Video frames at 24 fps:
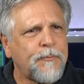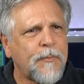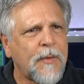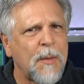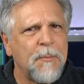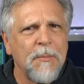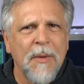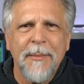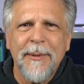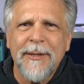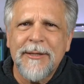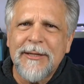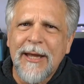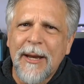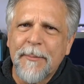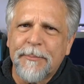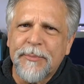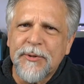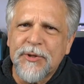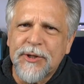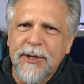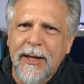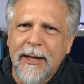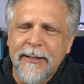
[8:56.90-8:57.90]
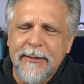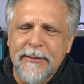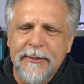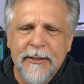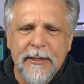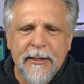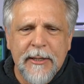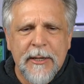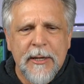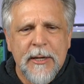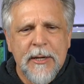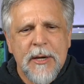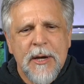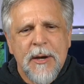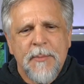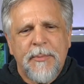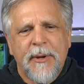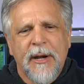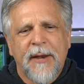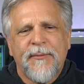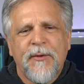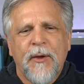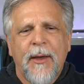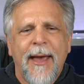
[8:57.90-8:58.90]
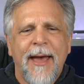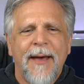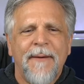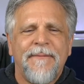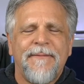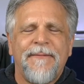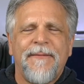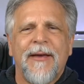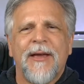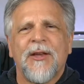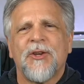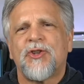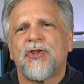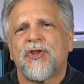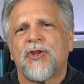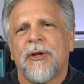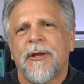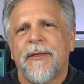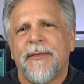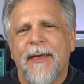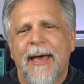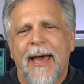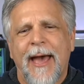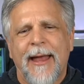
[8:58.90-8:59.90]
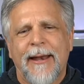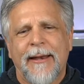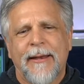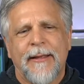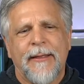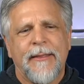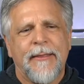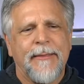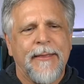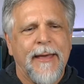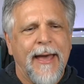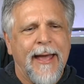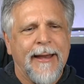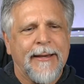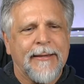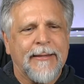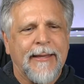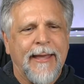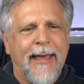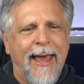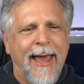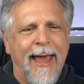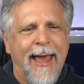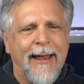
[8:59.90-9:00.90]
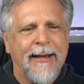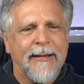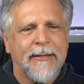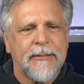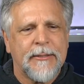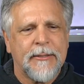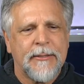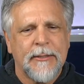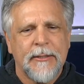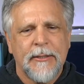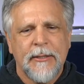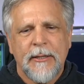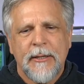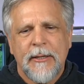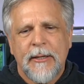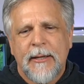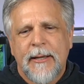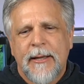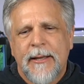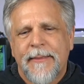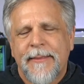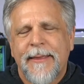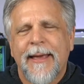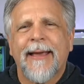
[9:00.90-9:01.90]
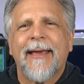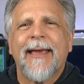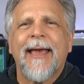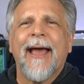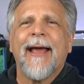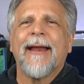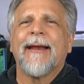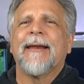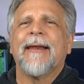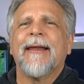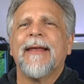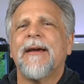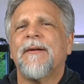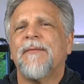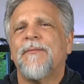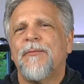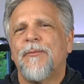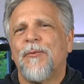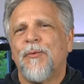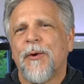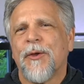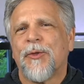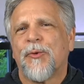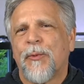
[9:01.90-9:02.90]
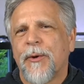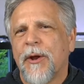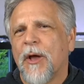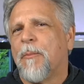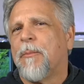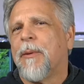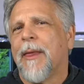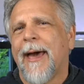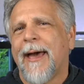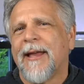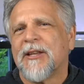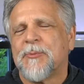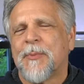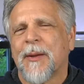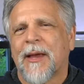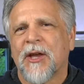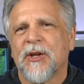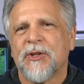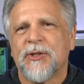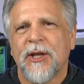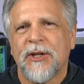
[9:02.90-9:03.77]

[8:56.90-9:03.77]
maybe 10% but if you have fish that that can't that can't live with real plants because they